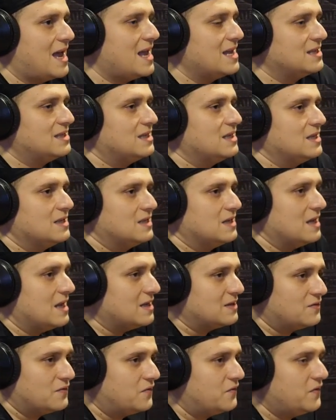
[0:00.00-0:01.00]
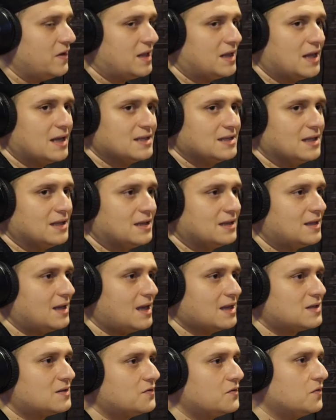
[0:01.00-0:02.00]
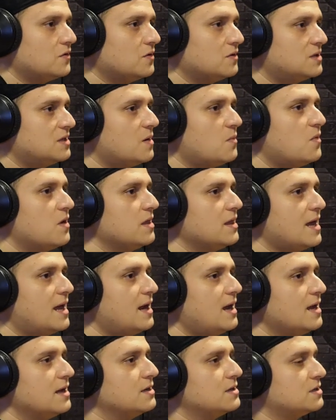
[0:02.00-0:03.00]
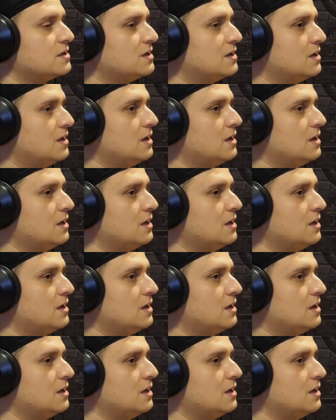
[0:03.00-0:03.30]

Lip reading: he's as fit as it gets for someone that age.